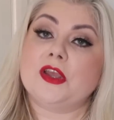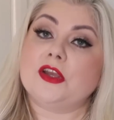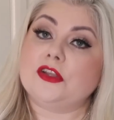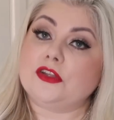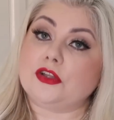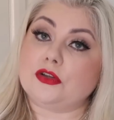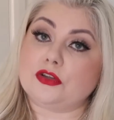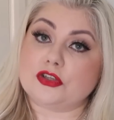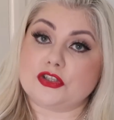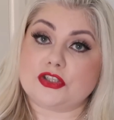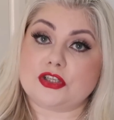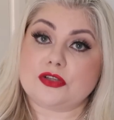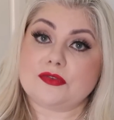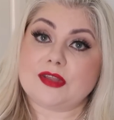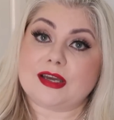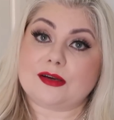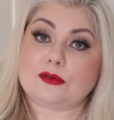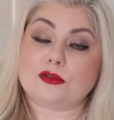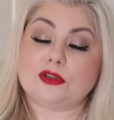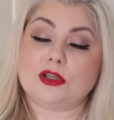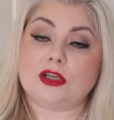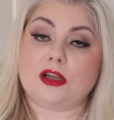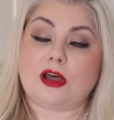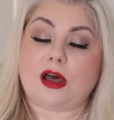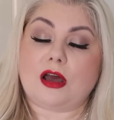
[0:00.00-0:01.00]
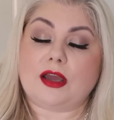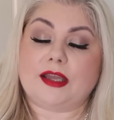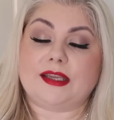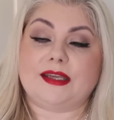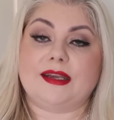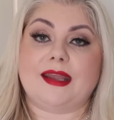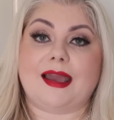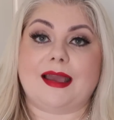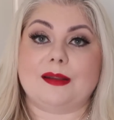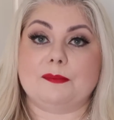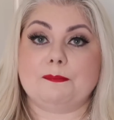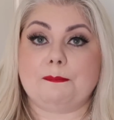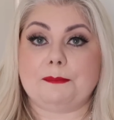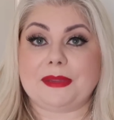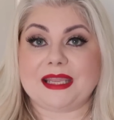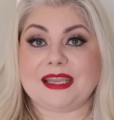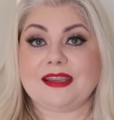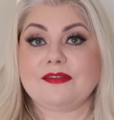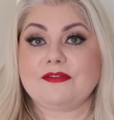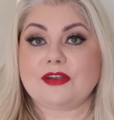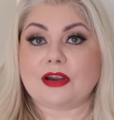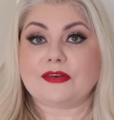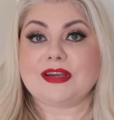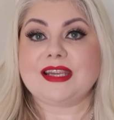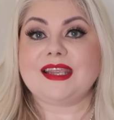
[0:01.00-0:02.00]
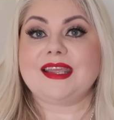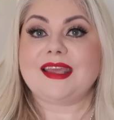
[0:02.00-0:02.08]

You can do that online, and be very